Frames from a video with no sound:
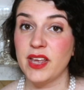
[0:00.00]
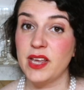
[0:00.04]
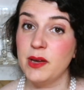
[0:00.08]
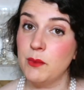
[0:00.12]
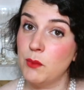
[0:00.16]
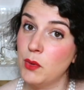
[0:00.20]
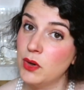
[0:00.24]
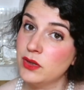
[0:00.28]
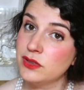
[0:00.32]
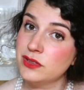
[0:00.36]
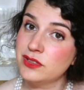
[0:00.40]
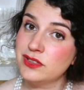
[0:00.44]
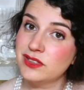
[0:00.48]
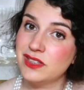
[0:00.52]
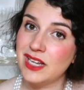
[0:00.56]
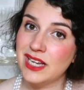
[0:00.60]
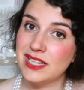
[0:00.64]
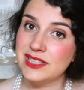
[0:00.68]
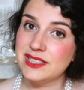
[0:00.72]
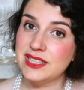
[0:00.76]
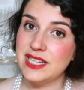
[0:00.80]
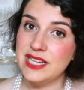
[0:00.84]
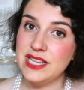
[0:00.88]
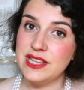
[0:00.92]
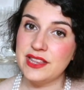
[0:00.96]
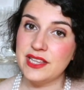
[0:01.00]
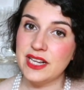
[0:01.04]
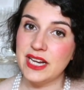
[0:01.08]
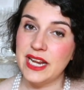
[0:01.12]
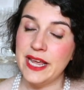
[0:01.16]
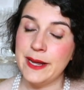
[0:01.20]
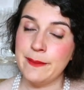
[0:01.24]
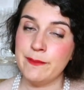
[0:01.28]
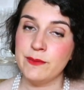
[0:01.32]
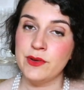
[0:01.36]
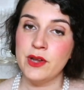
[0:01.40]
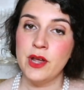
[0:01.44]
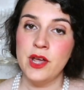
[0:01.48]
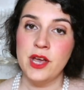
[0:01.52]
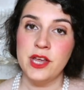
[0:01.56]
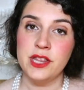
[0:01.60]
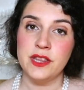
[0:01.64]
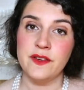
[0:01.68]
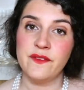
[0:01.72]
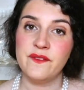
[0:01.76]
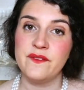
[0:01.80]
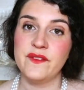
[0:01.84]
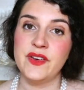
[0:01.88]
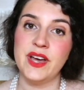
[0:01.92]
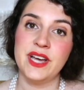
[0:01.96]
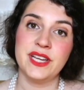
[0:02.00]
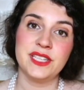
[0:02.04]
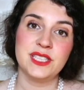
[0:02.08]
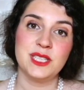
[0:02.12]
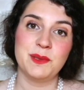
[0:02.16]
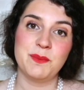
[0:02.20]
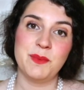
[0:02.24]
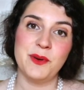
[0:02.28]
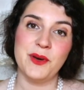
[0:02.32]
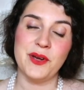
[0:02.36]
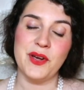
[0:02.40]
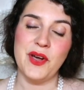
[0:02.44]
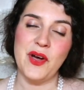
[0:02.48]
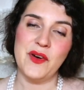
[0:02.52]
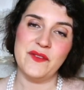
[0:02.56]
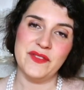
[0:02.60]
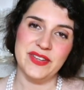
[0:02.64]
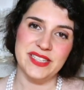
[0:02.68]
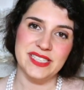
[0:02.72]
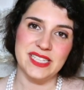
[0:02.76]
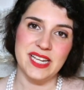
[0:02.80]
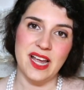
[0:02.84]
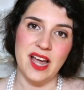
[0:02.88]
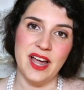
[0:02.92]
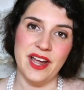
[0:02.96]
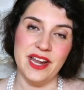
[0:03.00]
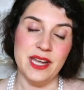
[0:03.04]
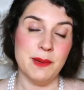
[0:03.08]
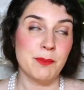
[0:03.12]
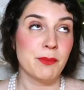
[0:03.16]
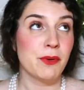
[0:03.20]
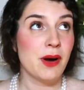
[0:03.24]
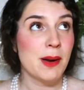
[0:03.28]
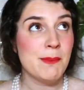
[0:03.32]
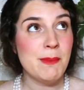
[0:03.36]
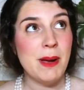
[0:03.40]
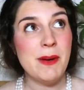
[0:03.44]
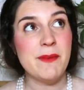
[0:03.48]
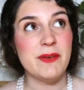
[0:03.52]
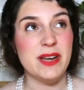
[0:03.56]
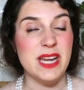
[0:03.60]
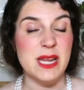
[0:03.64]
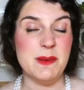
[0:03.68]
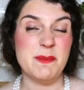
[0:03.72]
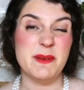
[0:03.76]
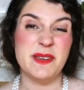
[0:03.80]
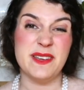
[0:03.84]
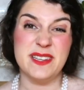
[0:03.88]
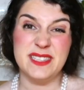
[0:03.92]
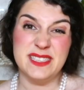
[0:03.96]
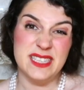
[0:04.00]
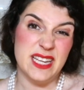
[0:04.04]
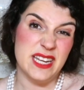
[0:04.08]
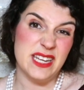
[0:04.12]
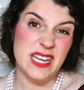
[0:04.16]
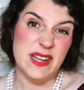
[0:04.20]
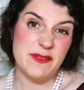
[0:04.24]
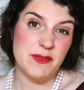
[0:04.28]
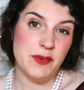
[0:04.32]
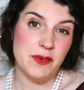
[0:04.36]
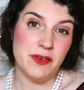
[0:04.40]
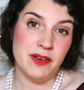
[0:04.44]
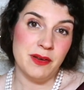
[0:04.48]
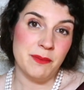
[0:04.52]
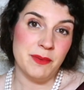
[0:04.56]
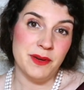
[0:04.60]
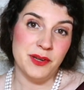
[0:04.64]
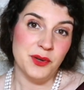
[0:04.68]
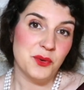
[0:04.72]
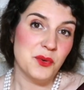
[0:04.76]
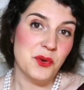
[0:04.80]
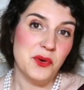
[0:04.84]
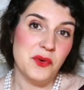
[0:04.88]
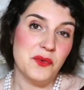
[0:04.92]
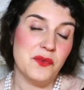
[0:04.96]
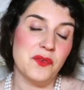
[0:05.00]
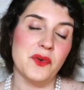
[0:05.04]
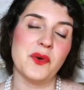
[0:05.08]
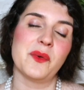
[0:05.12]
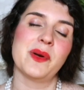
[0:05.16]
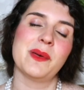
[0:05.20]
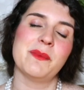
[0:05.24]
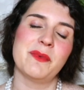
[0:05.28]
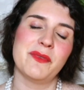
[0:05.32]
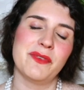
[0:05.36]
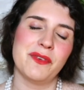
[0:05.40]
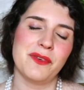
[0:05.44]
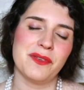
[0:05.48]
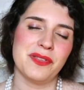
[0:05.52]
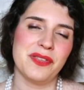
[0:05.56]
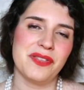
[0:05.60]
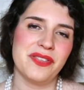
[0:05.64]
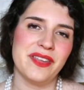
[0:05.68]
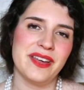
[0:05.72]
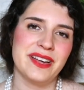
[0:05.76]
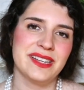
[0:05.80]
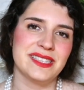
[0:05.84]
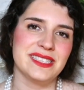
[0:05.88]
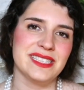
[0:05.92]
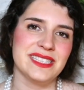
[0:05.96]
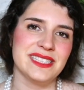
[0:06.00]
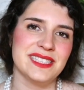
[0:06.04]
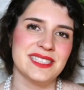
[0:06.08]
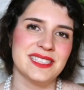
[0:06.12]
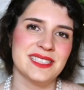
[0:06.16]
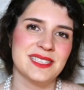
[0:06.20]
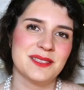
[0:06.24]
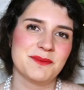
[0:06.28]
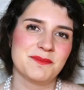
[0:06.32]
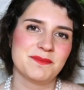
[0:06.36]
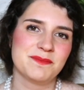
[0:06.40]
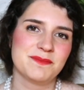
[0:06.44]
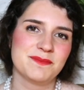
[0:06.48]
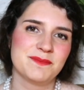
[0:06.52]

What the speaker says: It was, as Heath claimed, the first book of its kind, primarily because there'd never really been a call for it before the 30s.